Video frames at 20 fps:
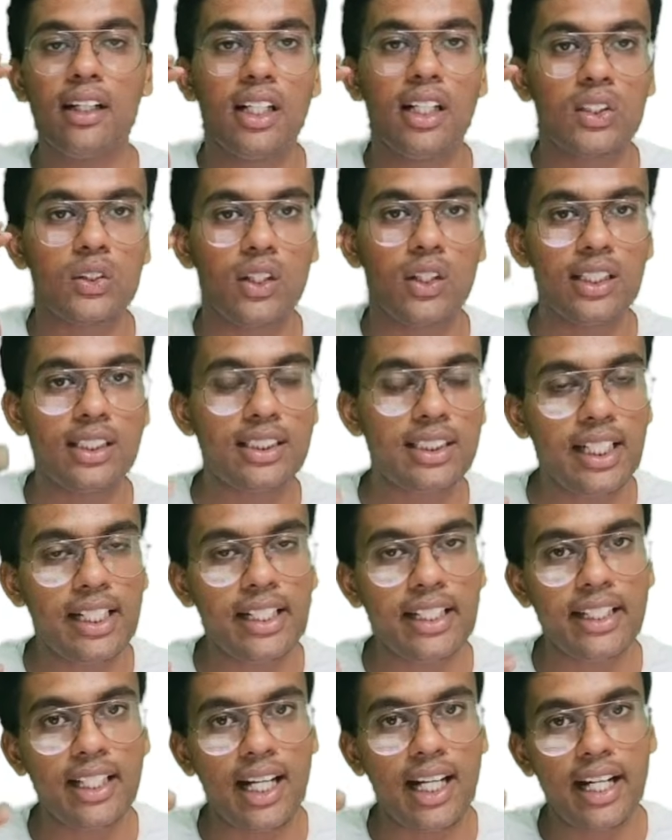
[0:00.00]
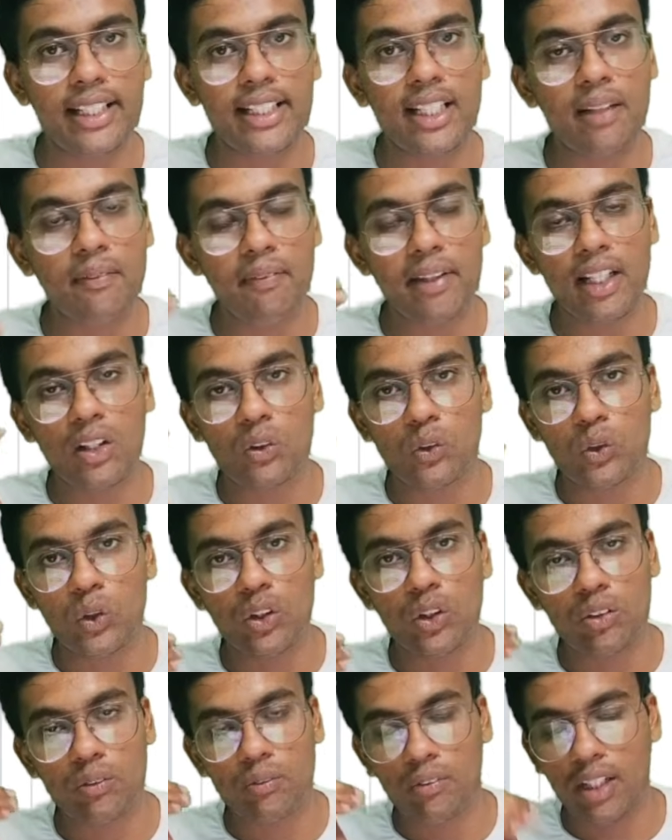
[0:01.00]
So NCLT either may
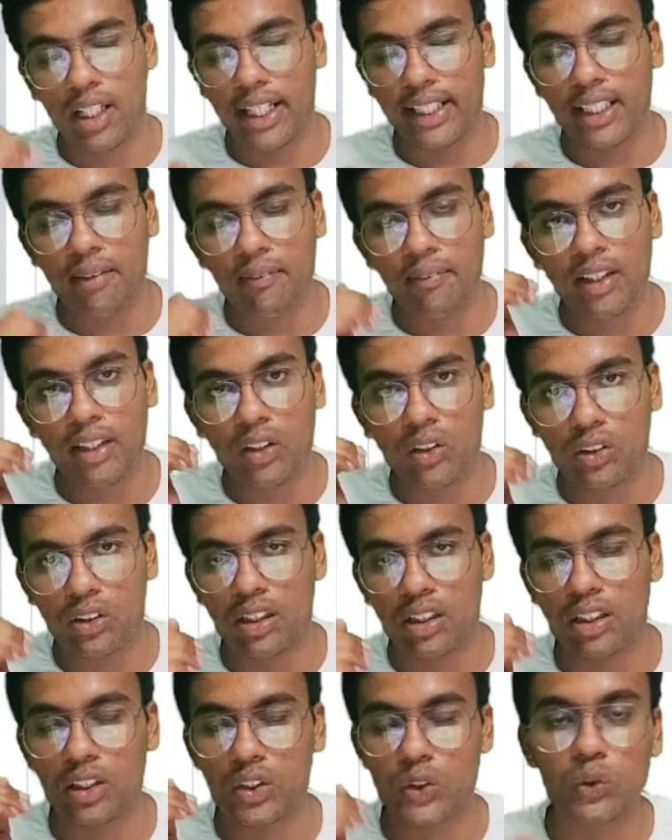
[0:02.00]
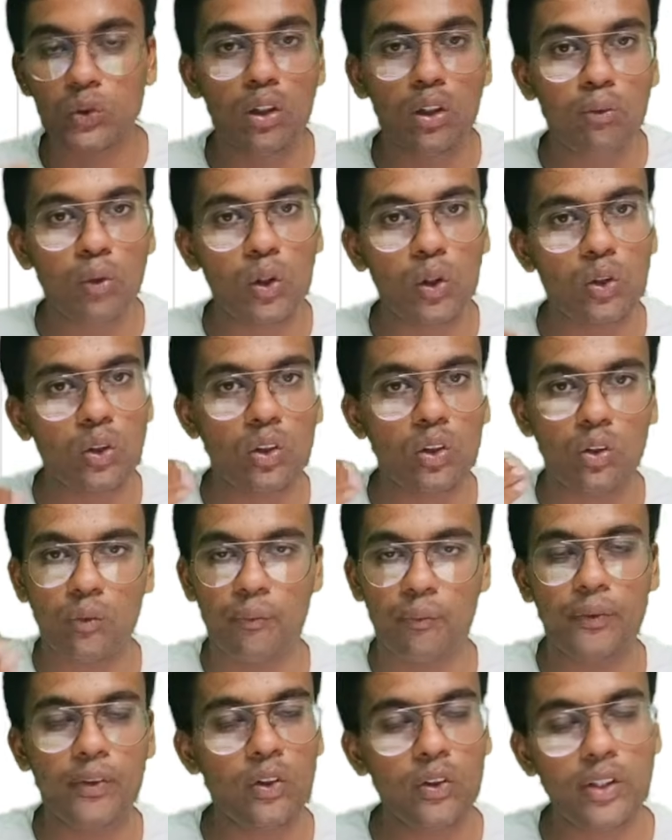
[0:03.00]
suo moto
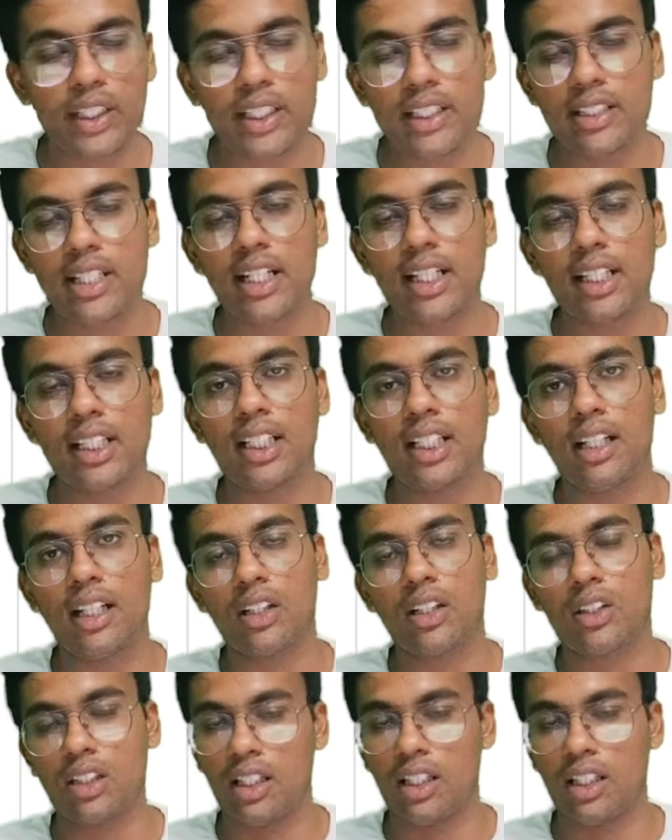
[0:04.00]
initiate the